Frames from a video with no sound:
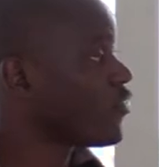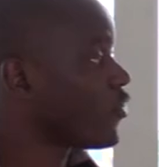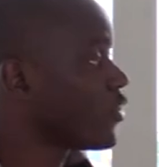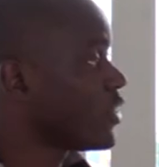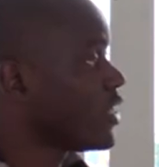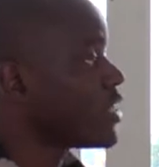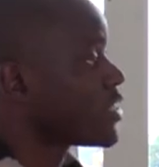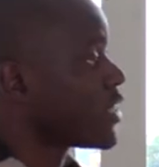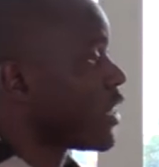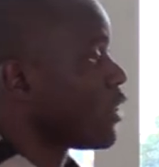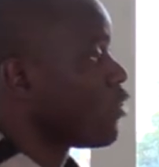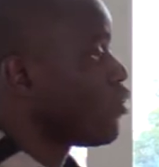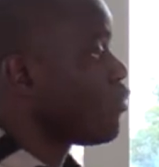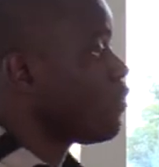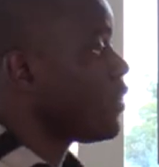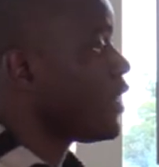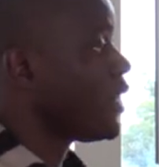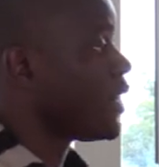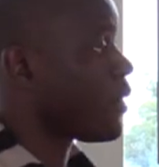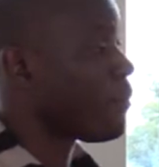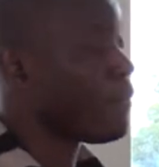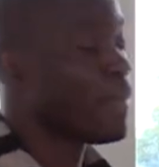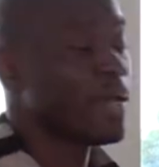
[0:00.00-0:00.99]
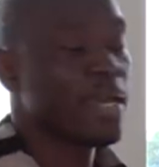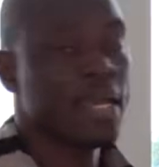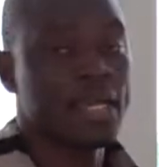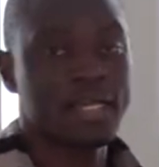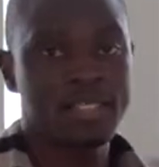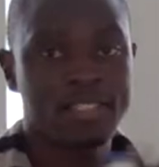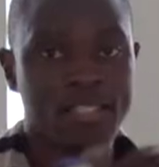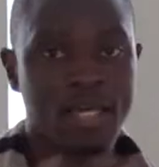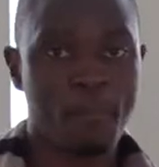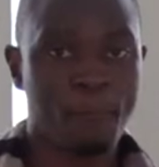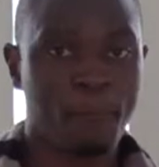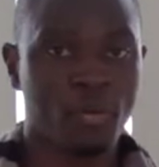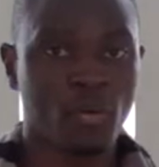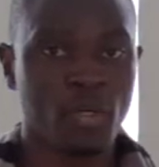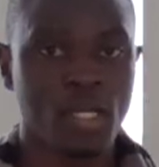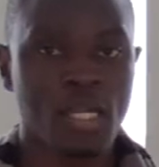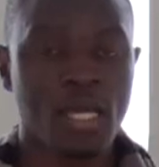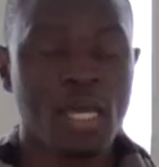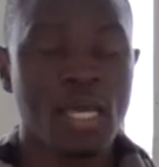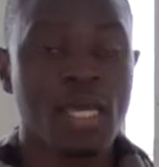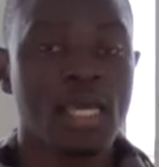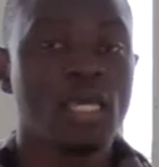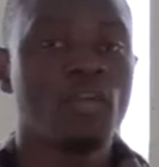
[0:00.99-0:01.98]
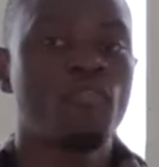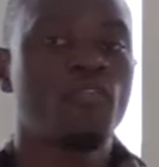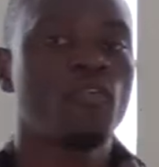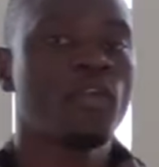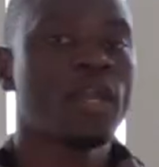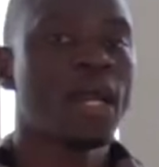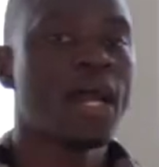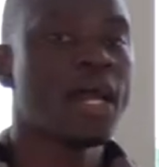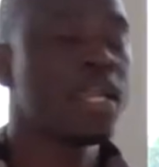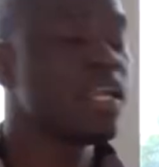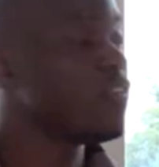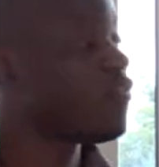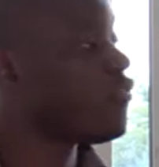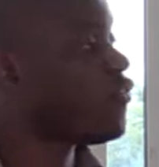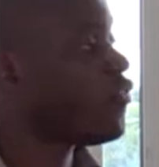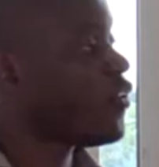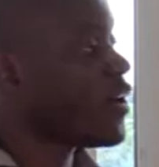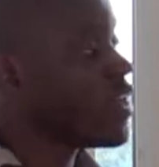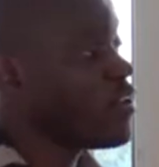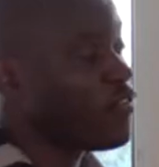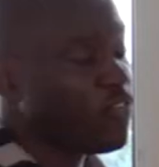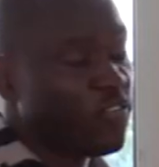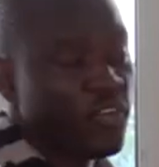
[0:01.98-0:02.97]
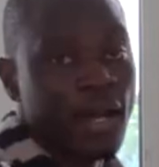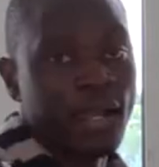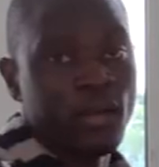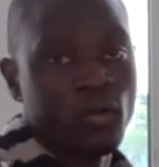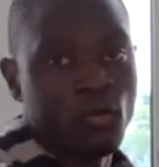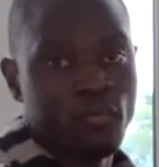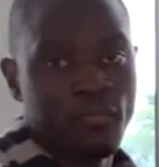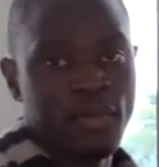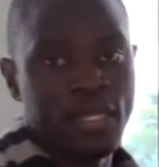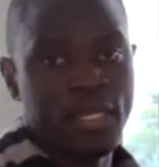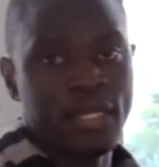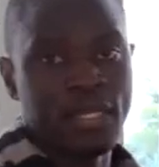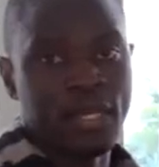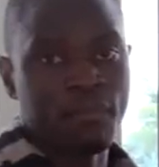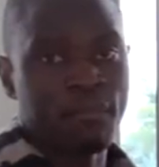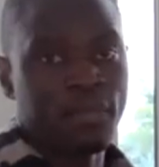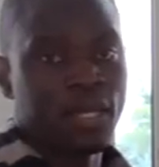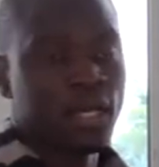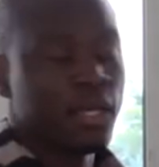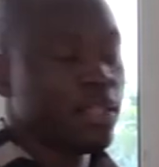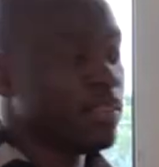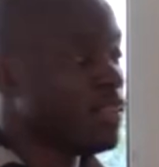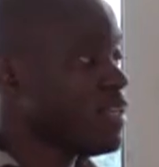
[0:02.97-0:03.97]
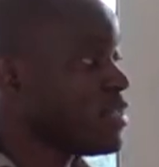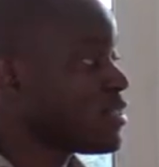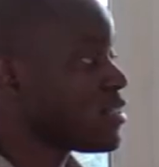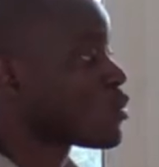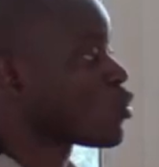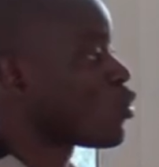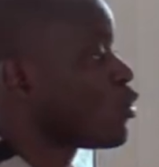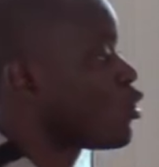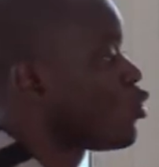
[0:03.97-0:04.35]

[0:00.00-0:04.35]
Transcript: for this aluminium, example, if we had 5 aluminium, this is